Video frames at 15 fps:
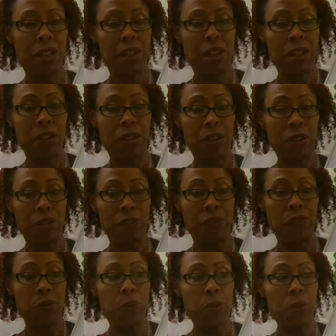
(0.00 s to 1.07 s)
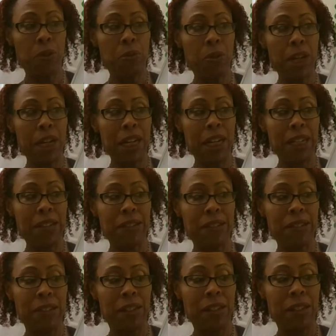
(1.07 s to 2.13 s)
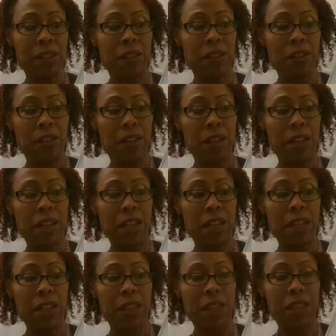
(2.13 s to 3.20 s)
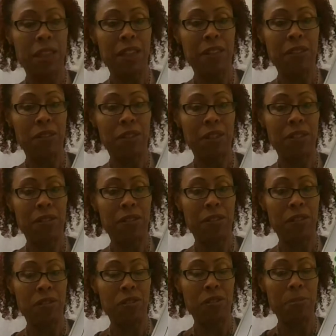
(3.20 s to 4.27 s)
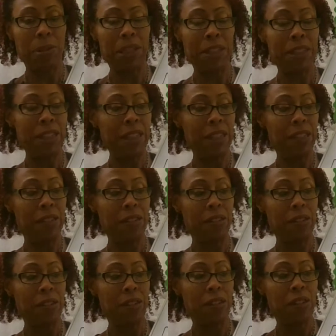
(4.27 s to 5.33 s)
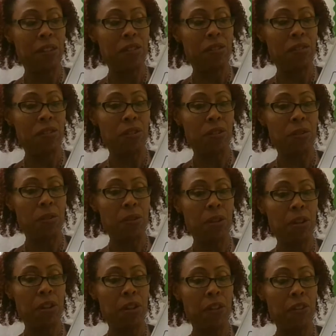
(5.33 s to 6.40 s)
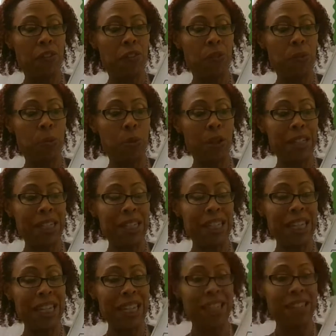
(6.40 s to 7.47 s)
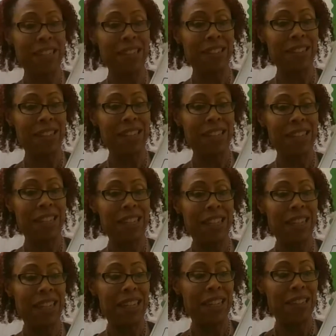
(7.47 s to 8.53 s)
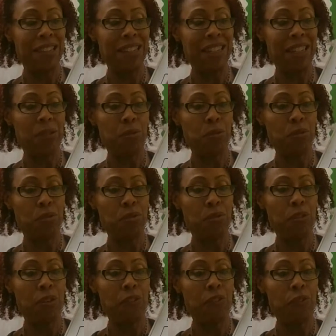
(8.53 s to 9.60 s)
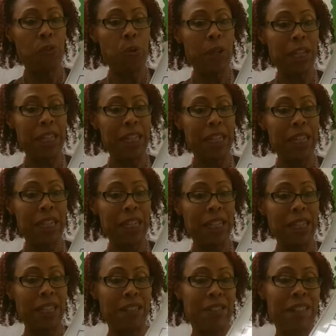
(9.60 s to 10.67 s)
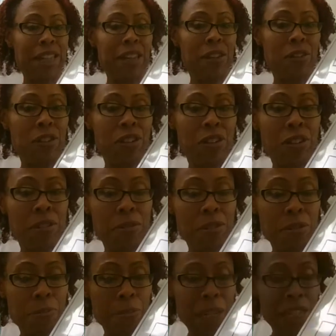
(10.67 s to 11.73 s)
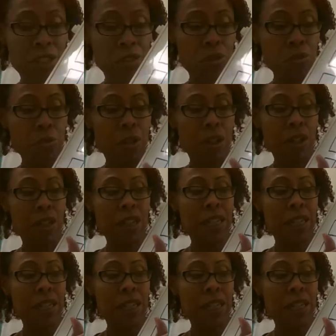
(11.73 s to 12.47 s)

There are 4 rods. These are considered to be tens. So 4 tens is equal to 40. Let's count and make sure.